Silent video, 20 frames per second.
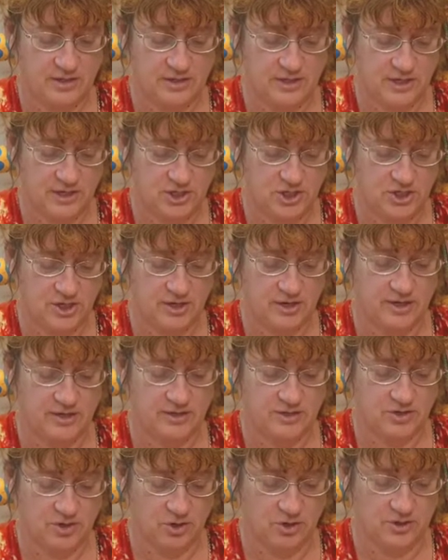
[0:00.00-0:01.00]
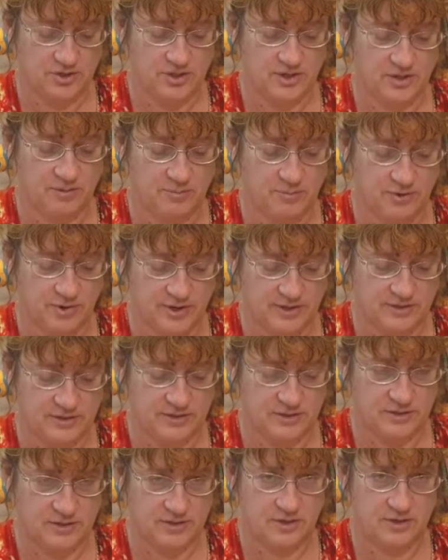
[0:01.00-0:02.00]
Teacher is not
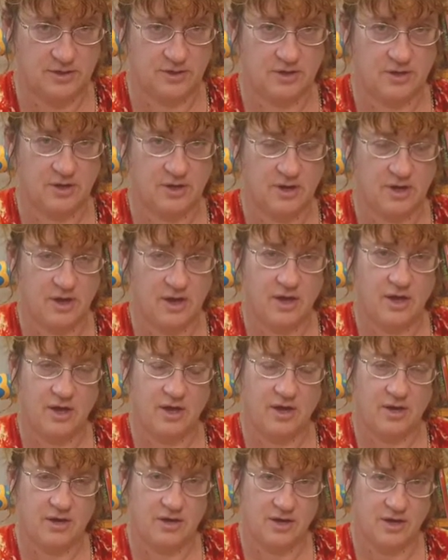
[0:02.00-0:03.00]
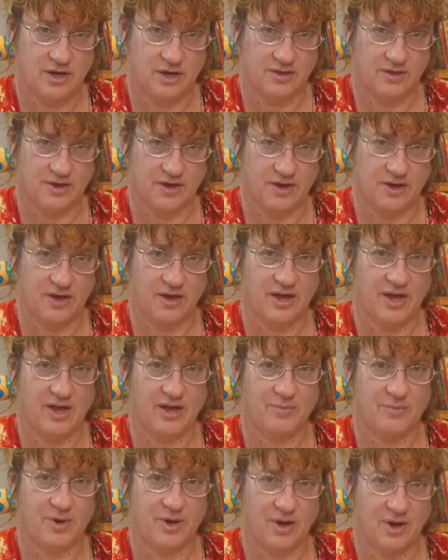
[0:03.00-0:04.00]
impressed. Neither
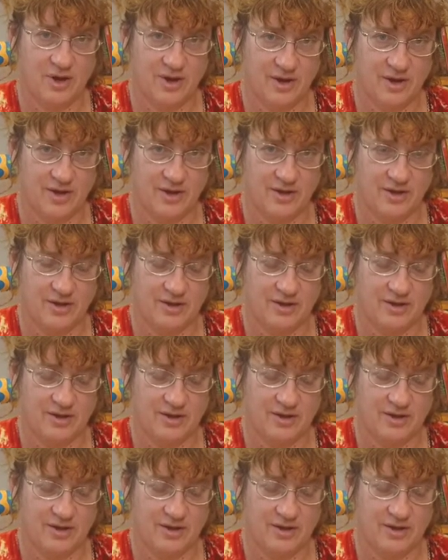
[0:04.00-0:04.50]
am I.